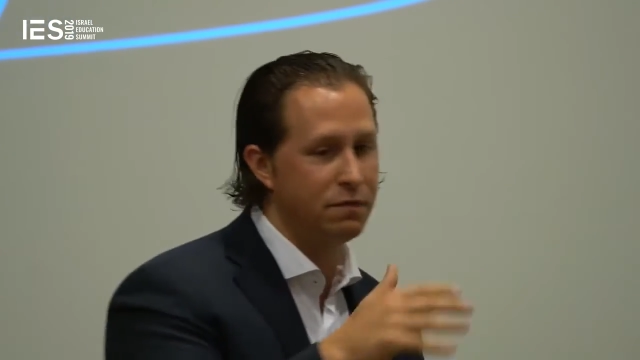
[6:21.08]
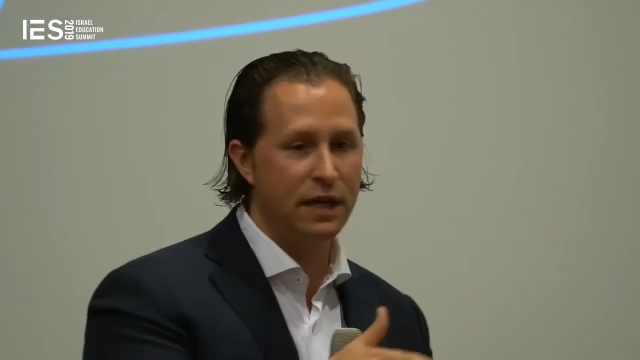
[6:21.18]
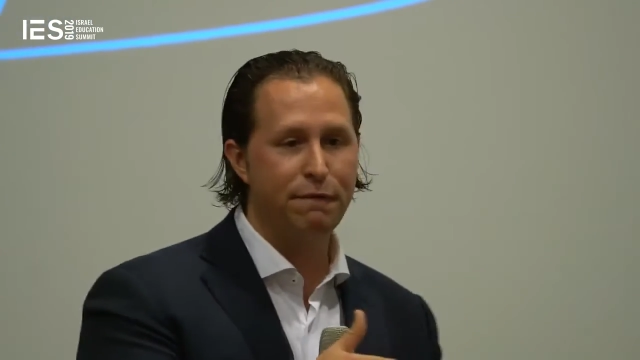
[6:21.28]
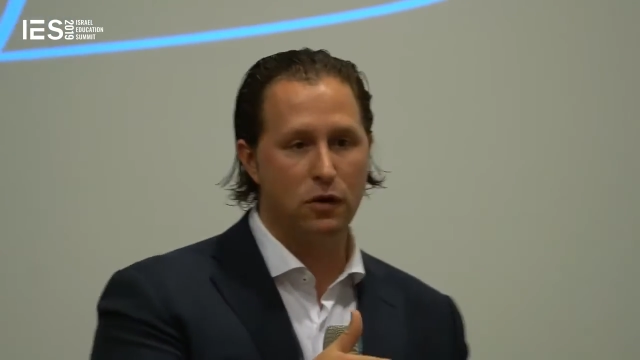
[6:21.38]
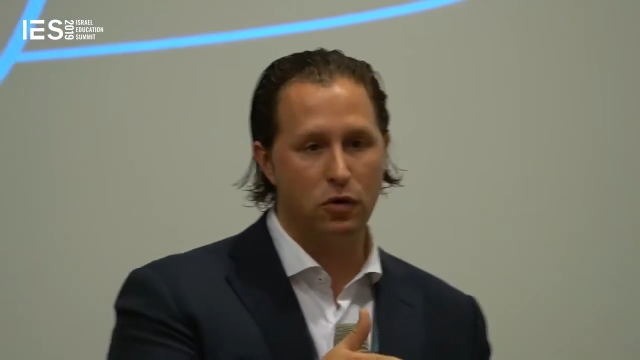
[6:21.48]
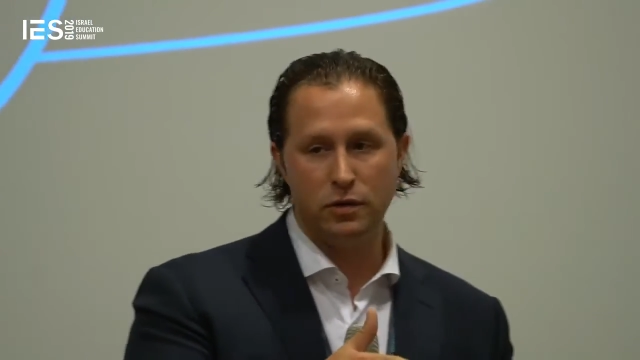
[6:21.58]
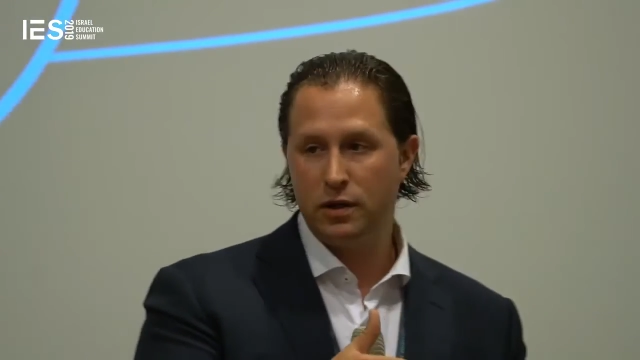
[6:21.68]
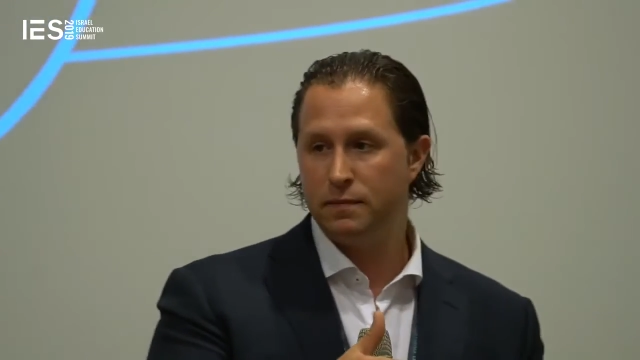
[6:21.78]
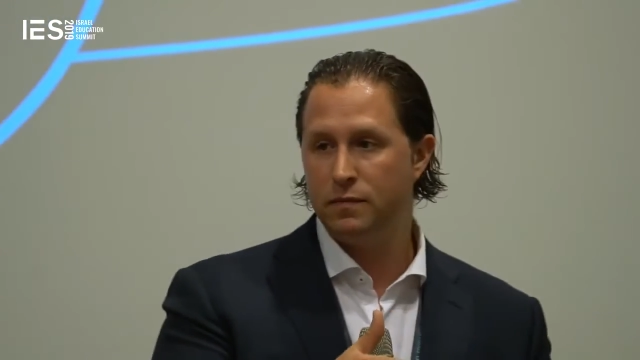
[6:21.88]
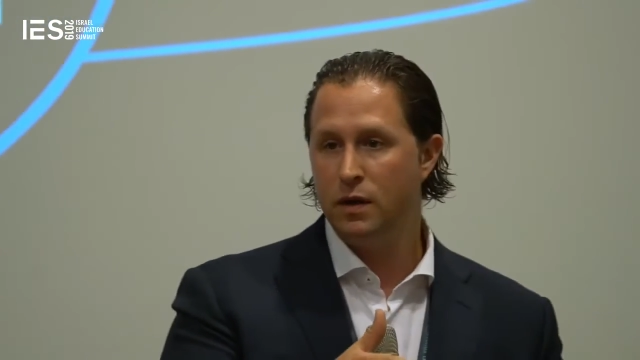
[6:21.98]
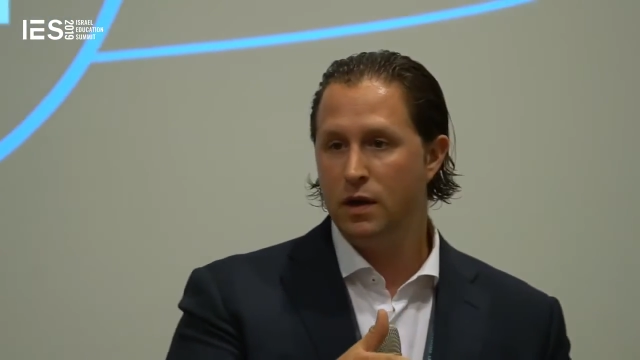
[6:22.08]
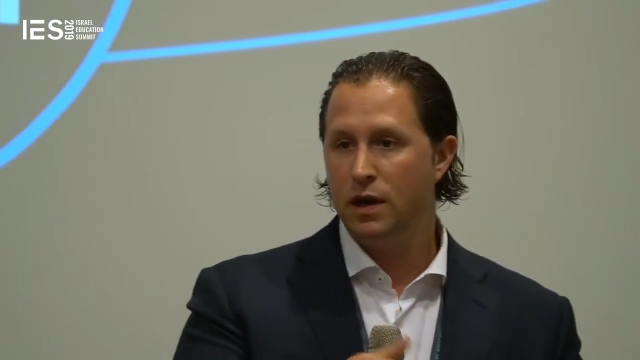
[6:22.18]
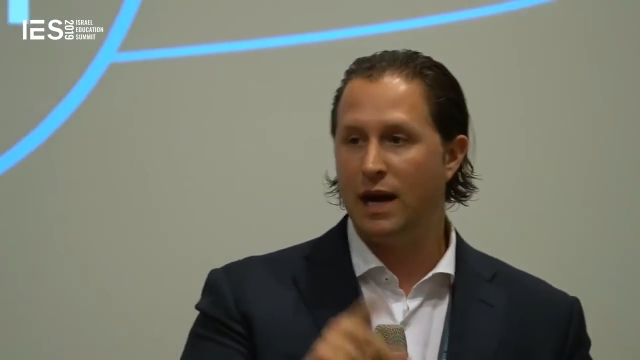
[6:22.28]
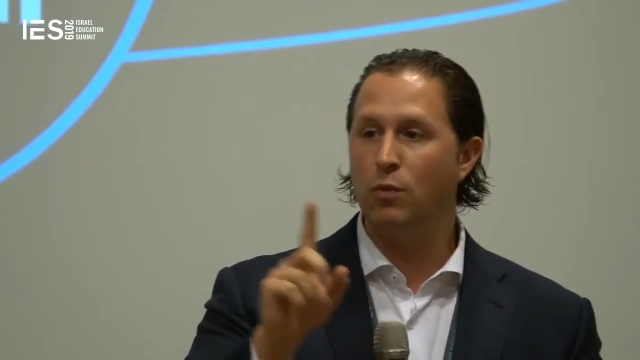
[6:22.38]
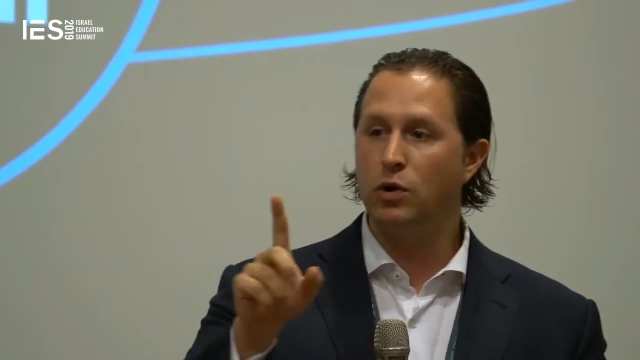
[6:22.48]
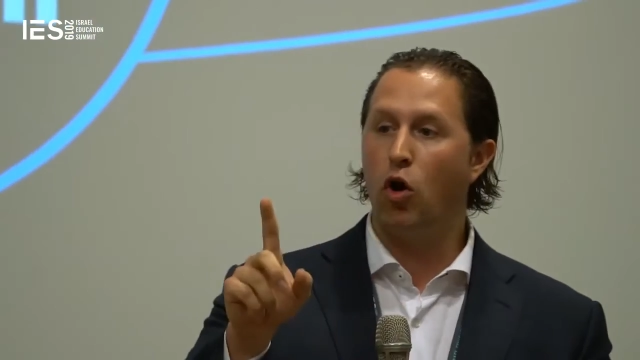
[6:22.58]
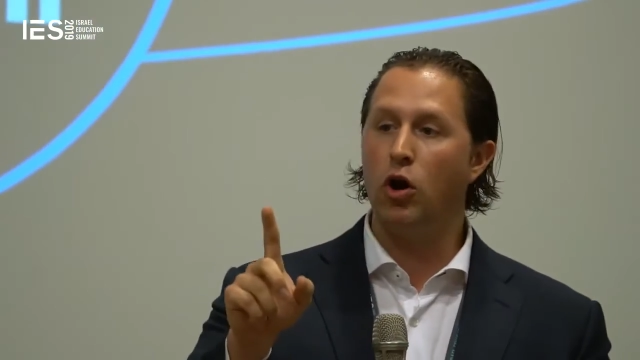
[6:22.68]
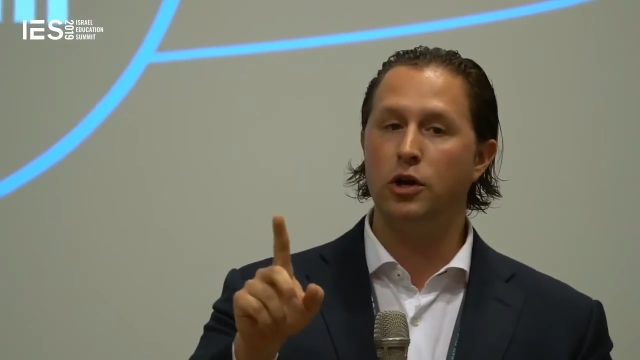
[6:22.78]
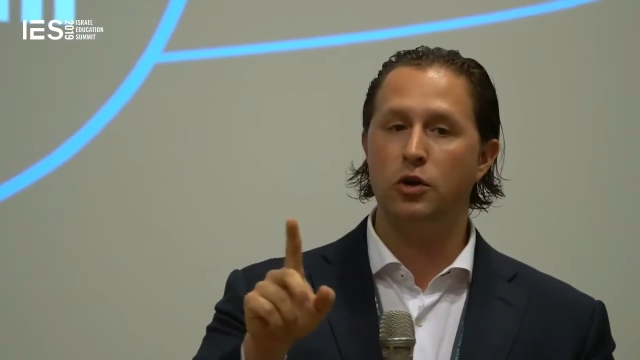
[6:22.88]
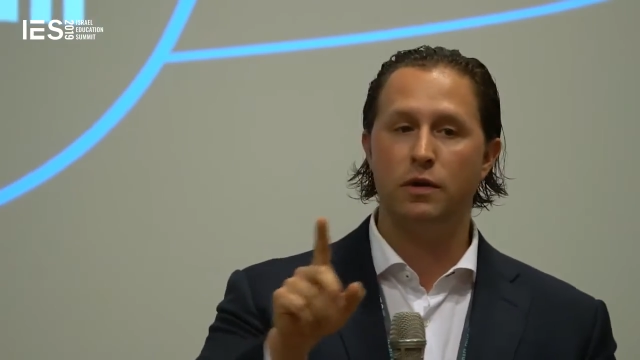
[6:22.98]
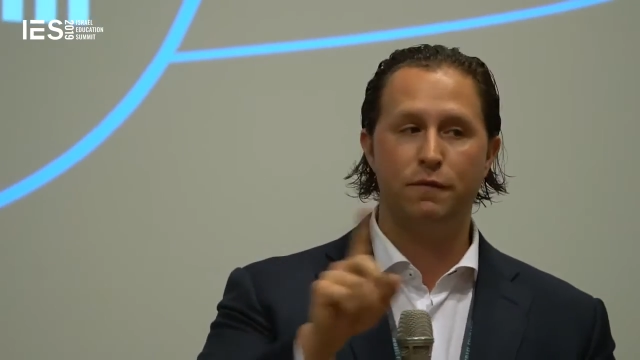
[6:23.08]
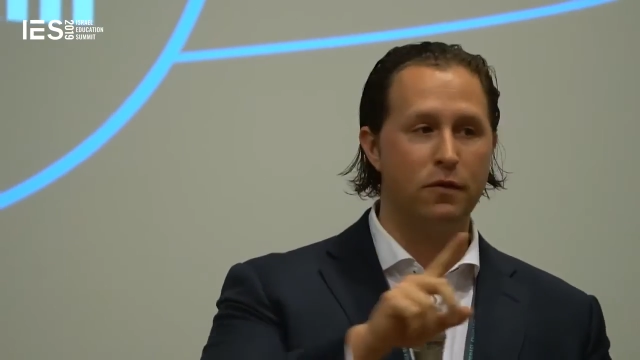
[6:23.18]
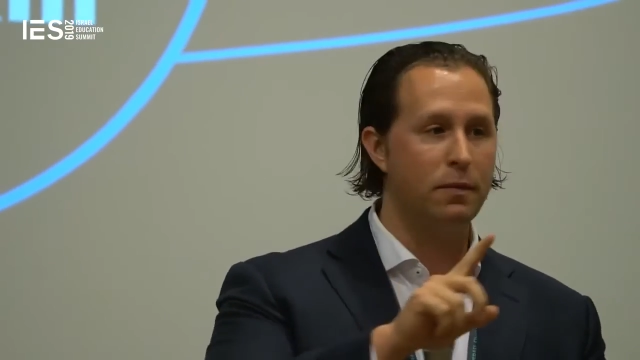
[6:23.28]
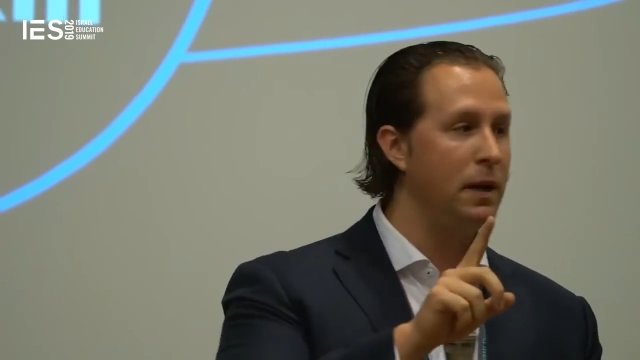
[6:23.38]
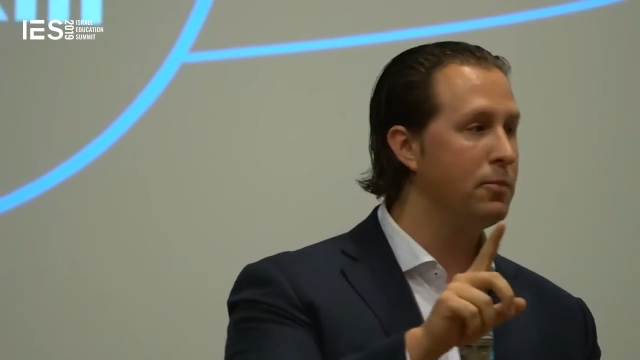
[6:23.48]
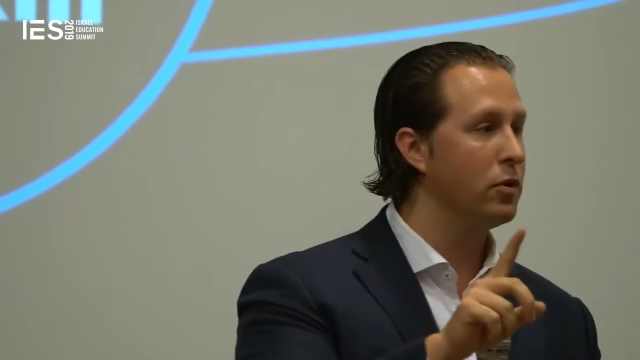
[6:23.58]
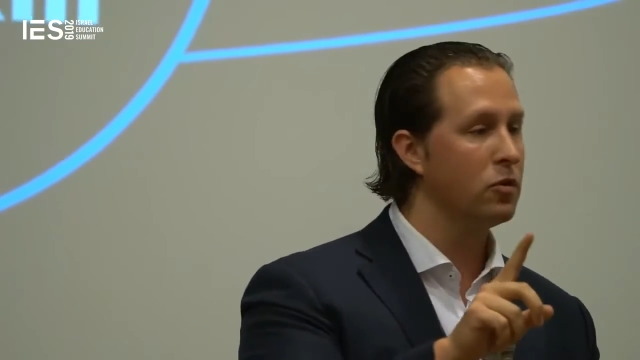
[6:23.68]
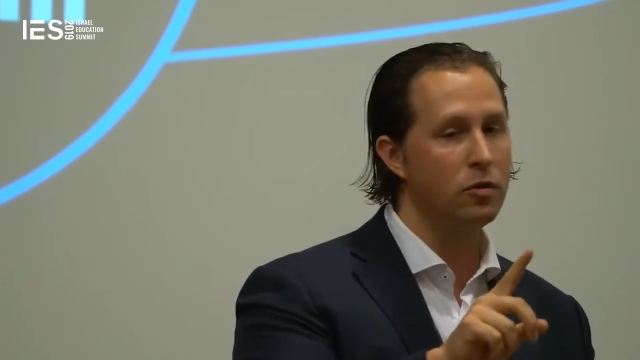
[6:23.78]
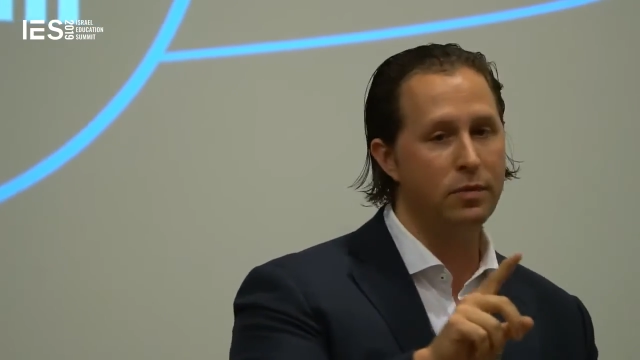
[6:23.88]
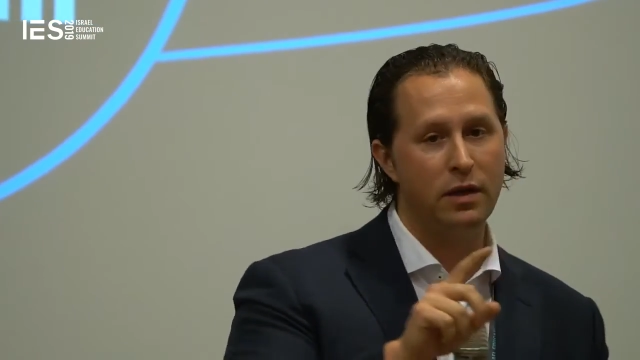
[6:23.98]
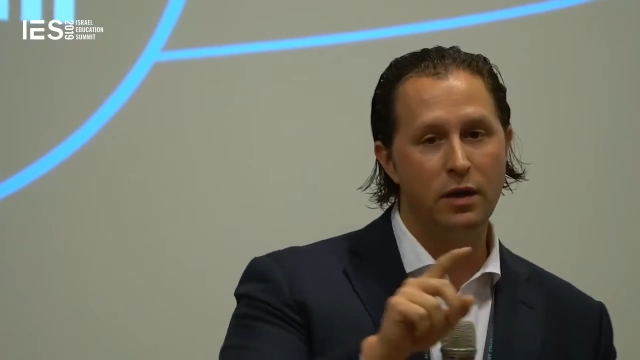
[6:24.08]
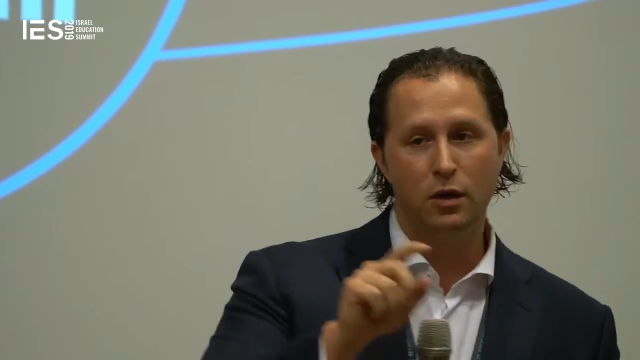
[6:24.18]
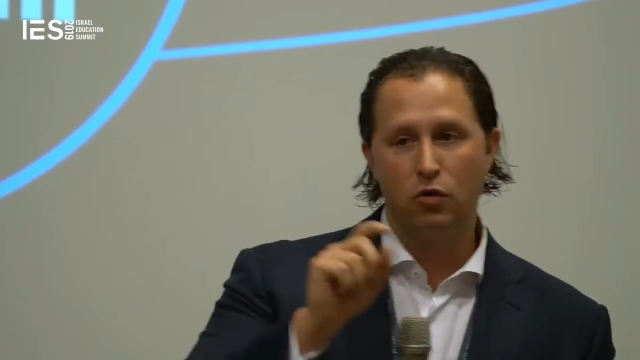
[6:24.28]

of difficulty. And I would argue that for the people in the room that